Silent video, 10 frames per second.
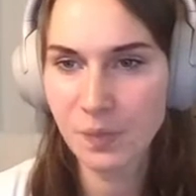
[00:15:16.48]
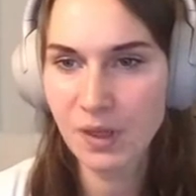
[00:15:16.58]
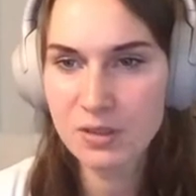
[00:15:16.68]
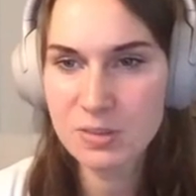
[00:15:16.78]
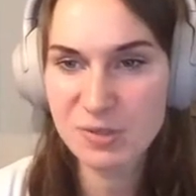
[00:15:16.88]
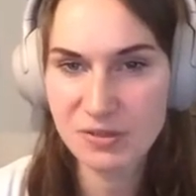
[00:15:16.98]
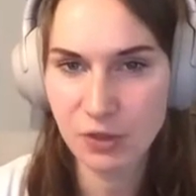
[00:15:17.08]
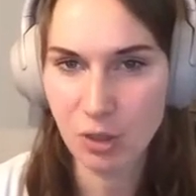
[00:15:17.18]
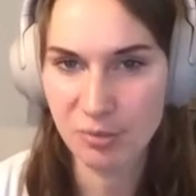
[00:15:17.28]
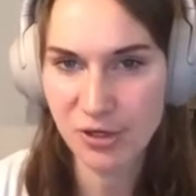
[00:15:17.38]
specific
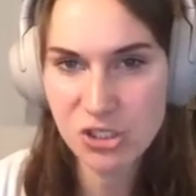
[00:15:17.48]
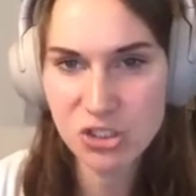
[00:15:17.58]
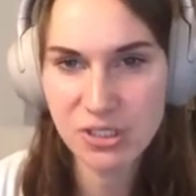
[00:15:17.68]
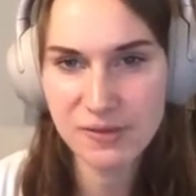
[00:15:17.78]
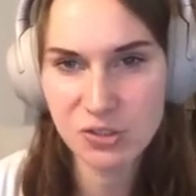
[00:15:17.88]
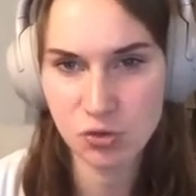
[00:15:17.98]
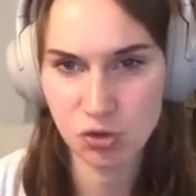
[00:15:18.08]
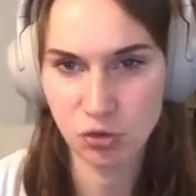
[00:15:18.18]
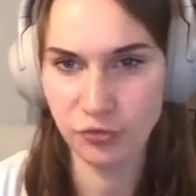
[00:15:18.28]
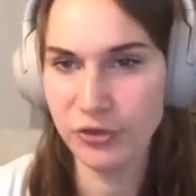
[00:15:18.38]
operations that they search
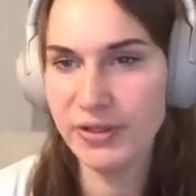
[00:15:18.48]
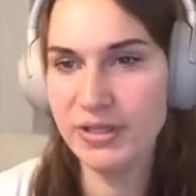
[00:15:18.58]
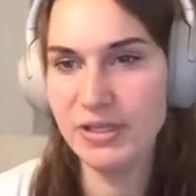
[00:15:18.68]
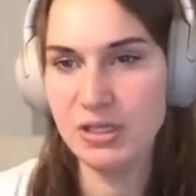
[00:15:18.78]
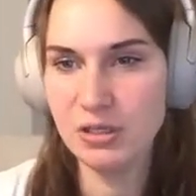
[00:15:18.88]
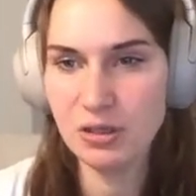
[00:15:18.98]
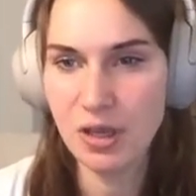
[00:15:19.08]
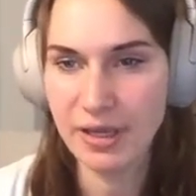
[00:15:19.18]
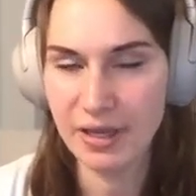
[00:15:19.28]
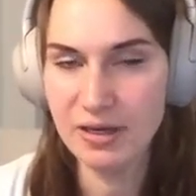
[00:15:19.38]
over, and then they
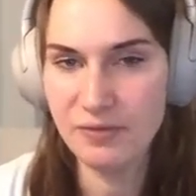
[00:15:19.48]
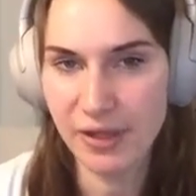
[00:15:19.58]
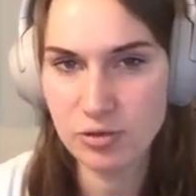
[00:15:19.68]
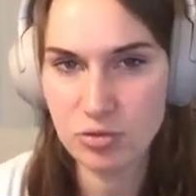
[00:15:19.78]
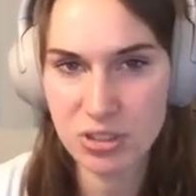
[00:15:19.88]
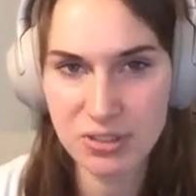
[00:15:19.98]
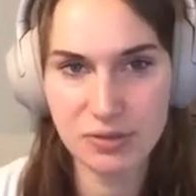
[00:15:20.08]
again evaluate.